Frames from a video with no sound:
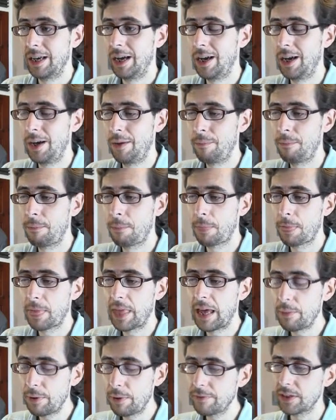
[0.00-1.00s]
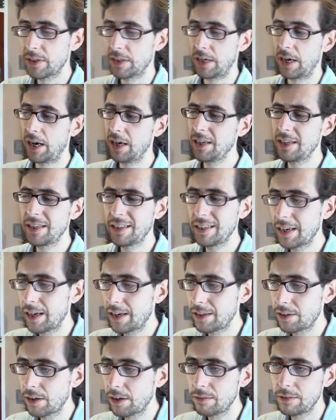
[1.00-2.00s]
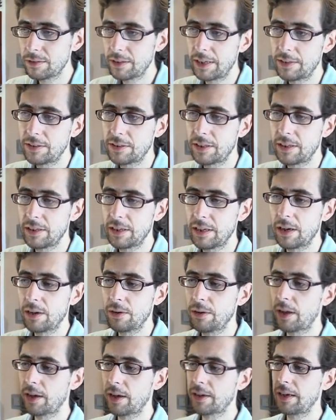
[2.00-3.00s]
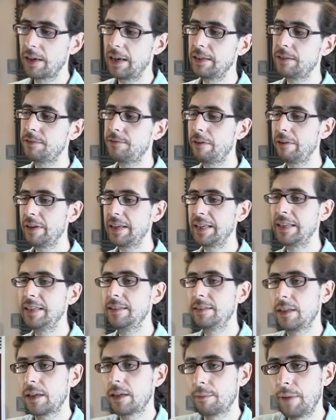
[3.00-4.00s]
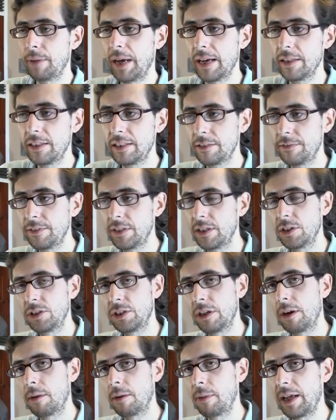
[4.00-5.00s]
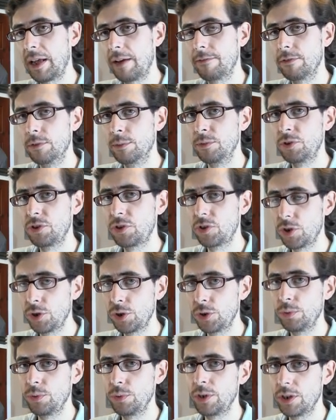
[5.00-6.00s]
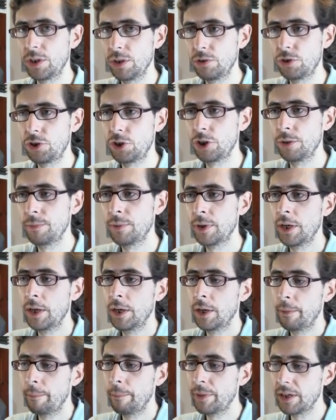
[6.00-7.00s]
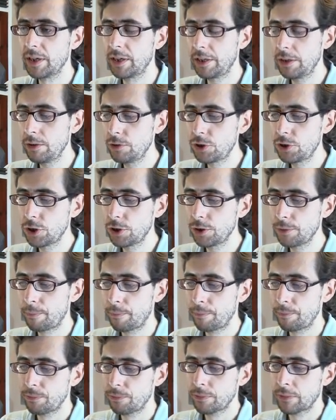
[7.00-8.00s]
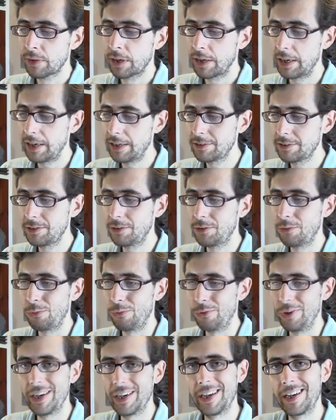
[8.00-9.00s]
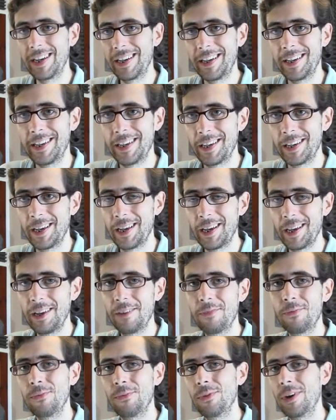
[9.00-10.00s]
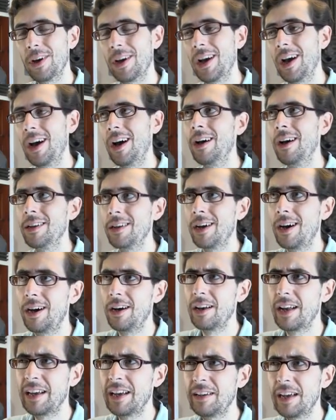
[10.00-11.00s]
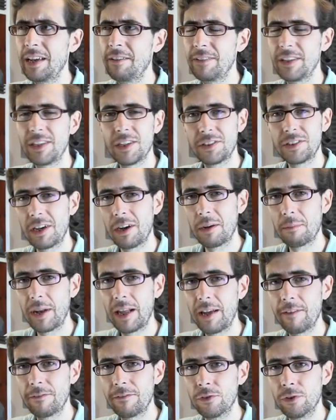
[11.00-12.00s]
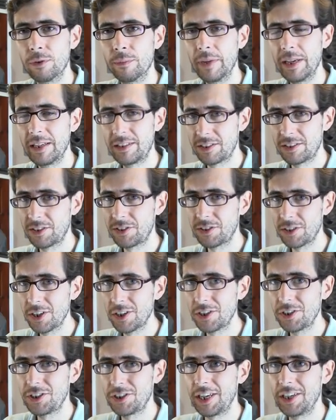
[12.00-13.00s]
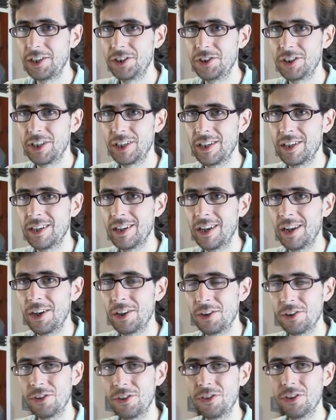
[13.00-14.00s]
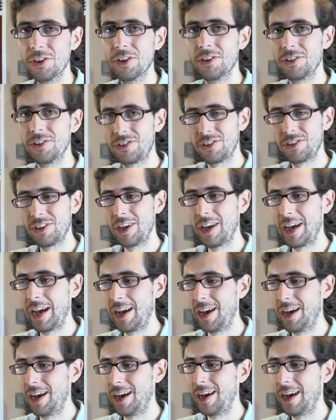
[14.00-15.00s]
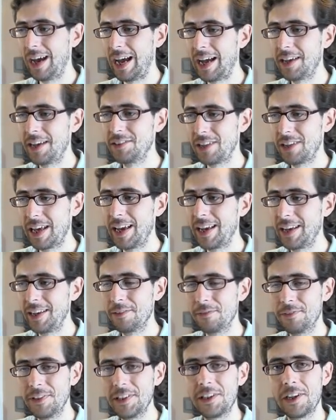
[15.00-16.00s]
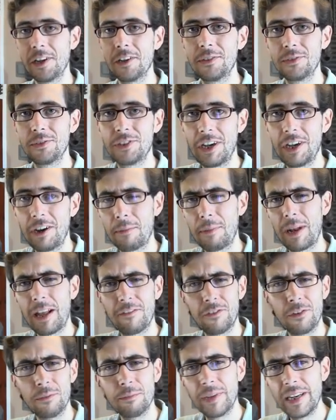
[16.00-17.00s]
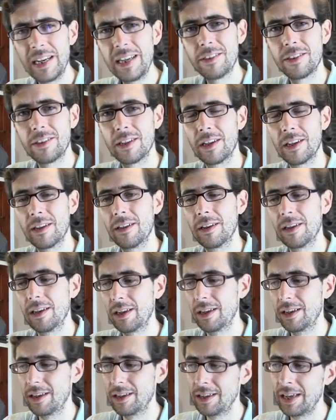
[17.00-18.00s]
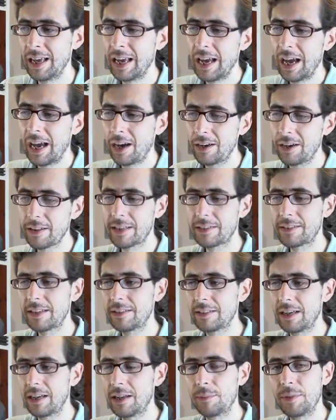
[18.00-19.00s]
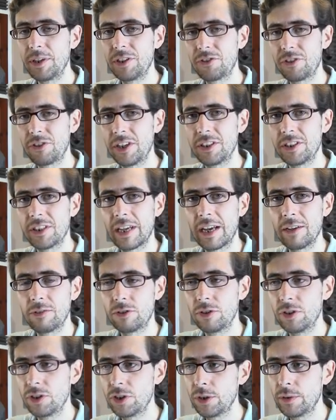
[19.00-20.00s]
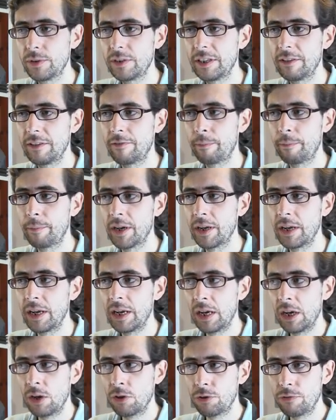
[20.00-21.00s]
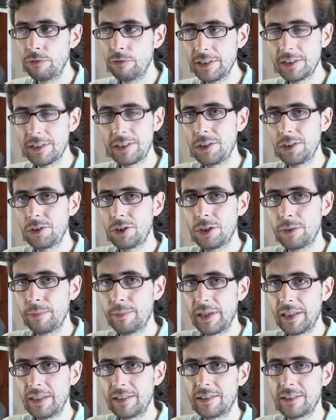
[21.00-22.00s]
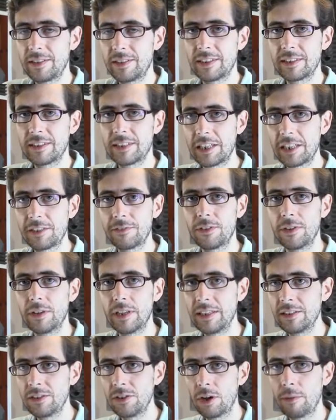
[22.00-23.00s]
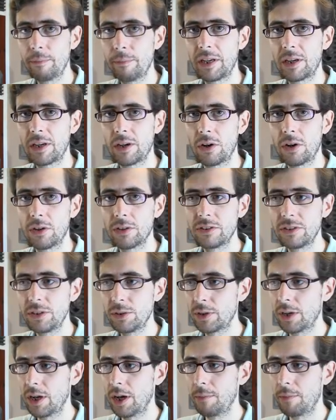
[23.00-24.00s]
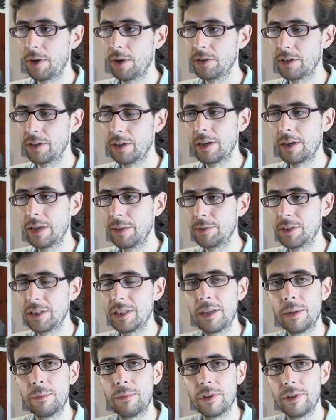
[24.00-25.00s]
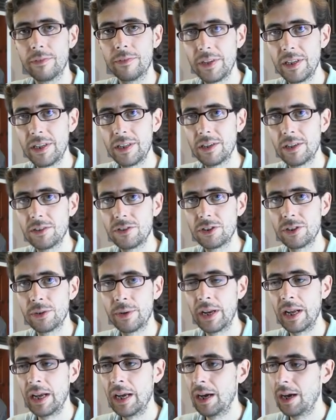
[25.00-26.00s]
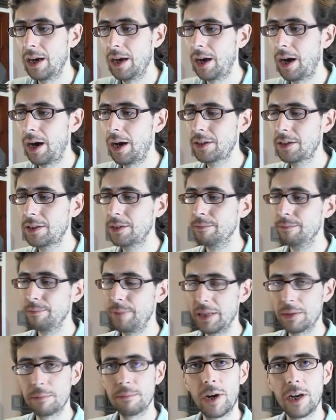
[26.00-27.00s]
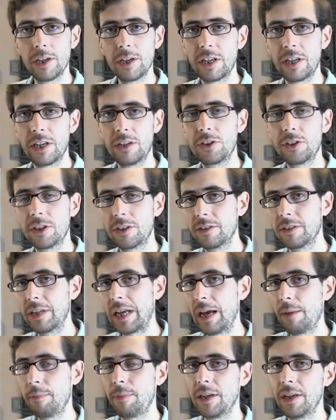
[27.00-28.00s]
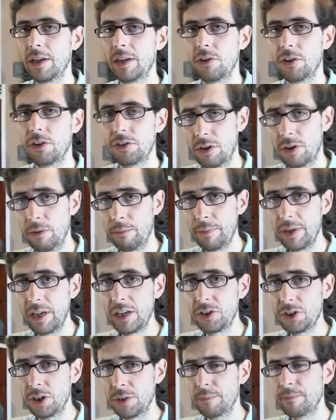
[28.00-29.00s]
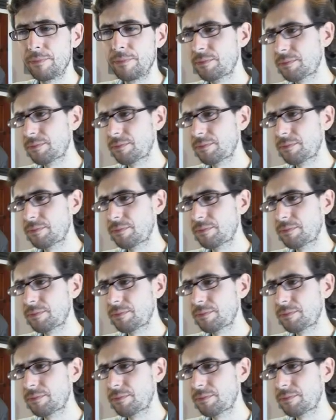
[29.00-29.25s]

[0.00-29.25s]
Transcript: Um, however, I uh, don't necessarily, you know, like it's very easy to compare these video sharing platforms to YouTube, but YouTube isn't really, if uh, at heart, a, a video sharing platform. It's a search engine that uh, has a video sharing platform beneath it. I know that sounds a little bit strange and counterintuitive, but the reason YouTube is successful is not because you can upload an unlimited number of videos to it. Uh, I could build my channel just as happily across on PeerTube